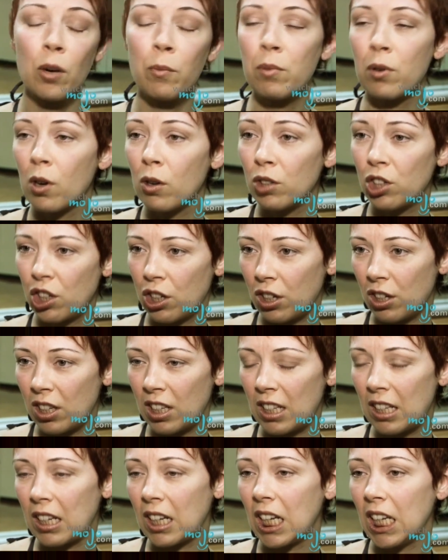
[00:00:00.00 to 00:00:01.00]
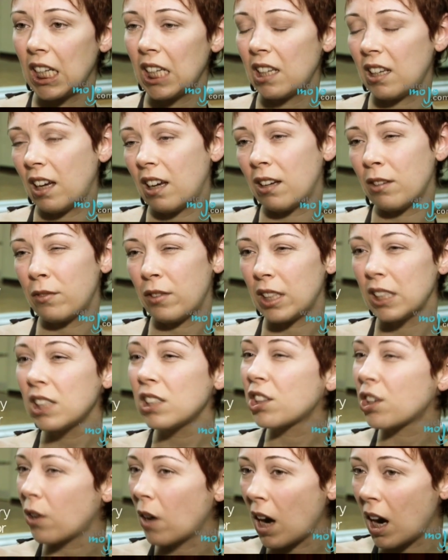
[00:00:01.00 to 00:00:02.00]
approaches like uh,
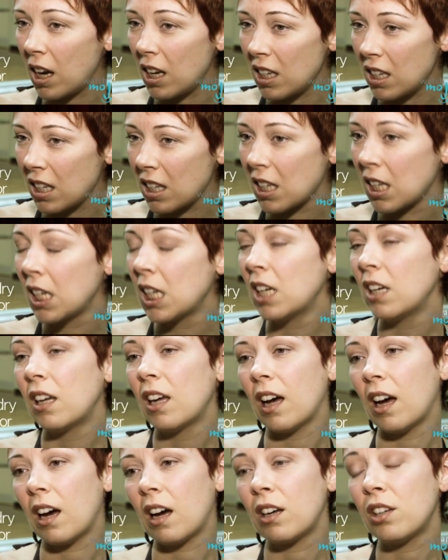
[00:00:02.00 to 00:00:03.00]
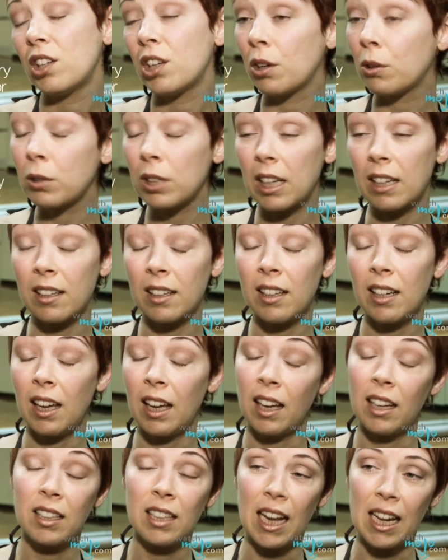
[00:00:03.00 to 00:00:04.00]
Feldenkrais, uh, yoga,
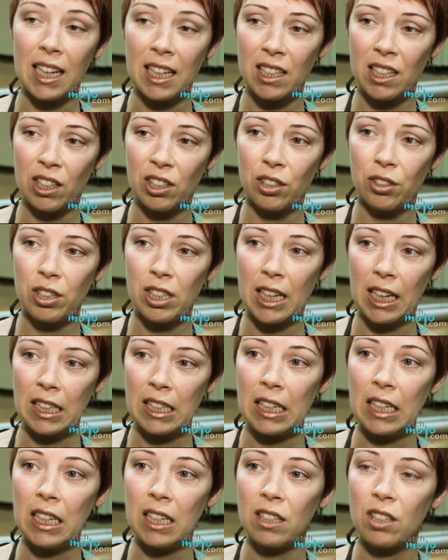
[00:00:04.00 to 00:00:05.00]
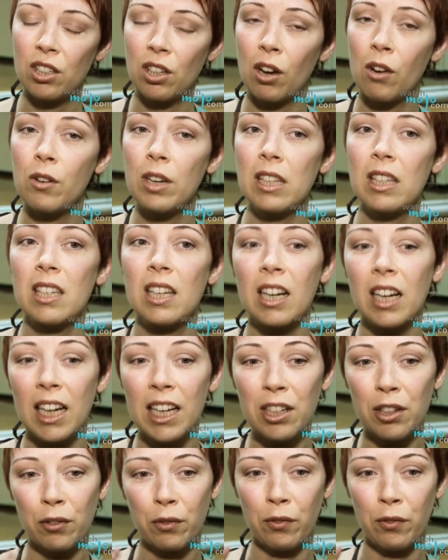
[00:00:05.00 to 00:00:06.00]
and Alexander technique. So it's a kind of